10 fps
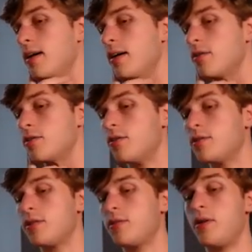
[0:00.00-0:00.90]
there's
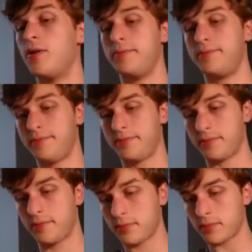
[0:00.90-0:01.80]
also oh,
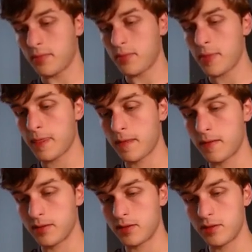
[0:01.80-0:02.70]

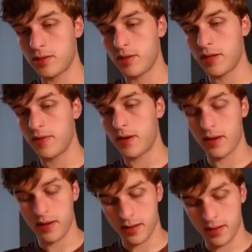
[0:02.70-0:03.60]
there's also a
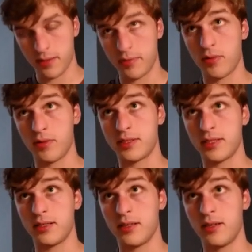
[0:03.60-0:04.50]
very uh, important,
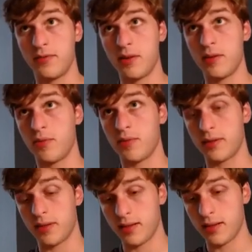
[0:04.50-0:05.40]
uh, very
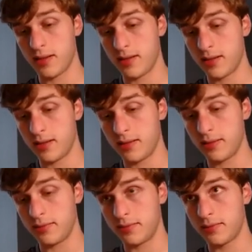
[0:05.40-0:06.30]
important,
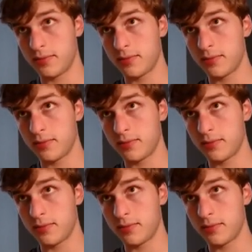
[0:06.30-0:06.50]
um,